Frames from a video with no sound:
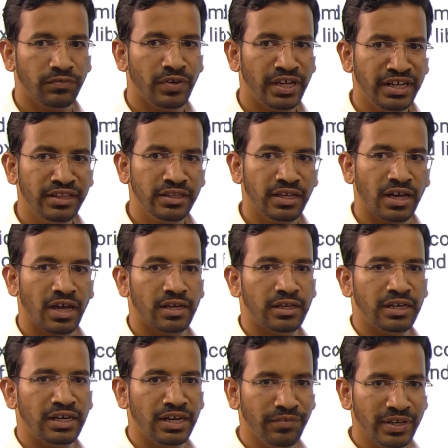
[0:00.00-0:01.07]
wherein the
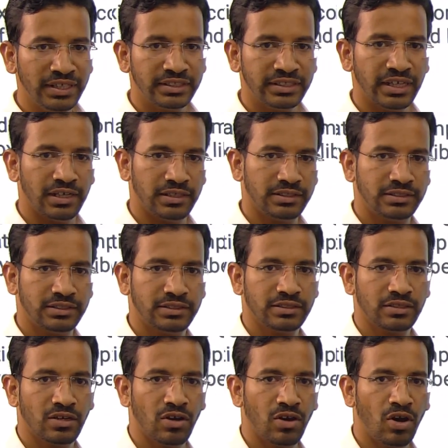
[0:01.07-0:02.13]
living cells
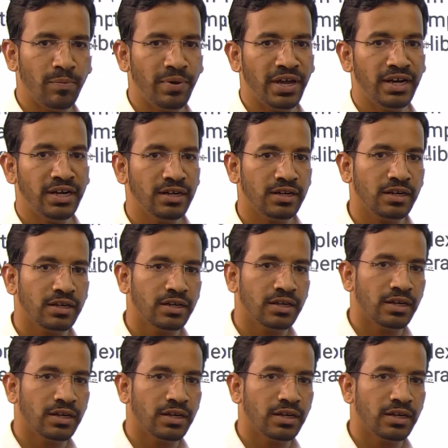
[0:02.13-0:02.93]
of an